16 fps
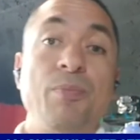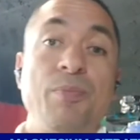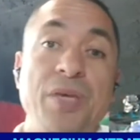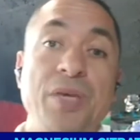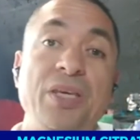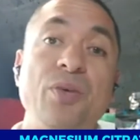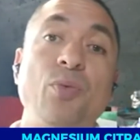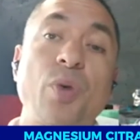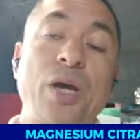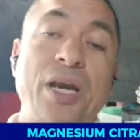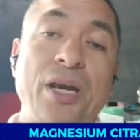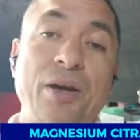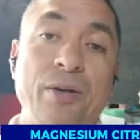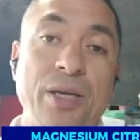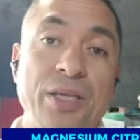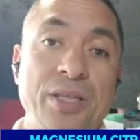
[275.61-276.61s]
Be
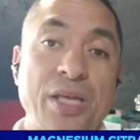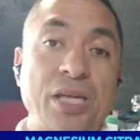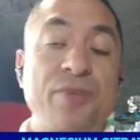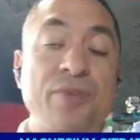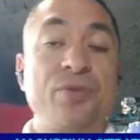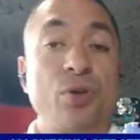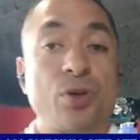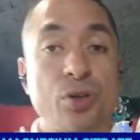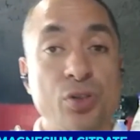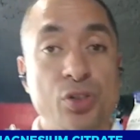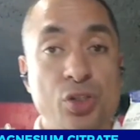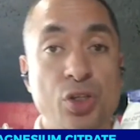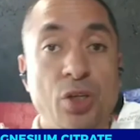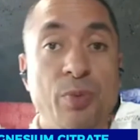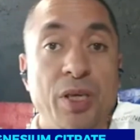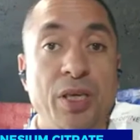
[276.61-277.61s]
wary that if you're
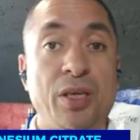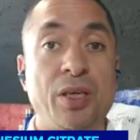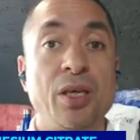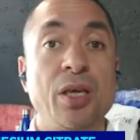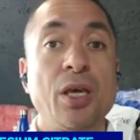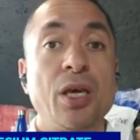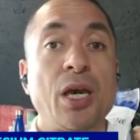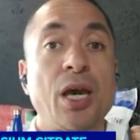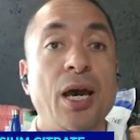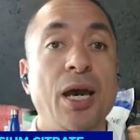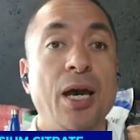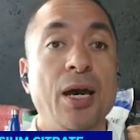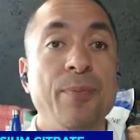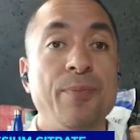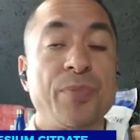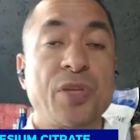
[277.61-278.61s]
consuming
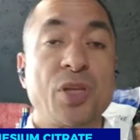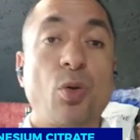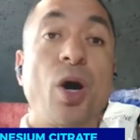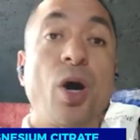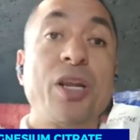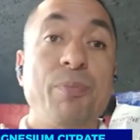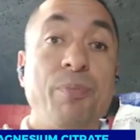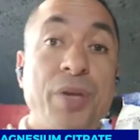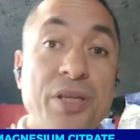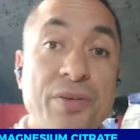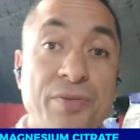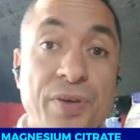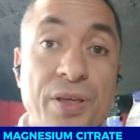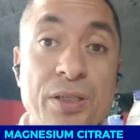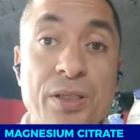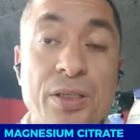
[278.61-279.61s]
quite a bit of
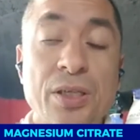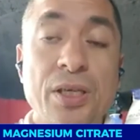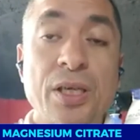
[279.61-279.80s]
it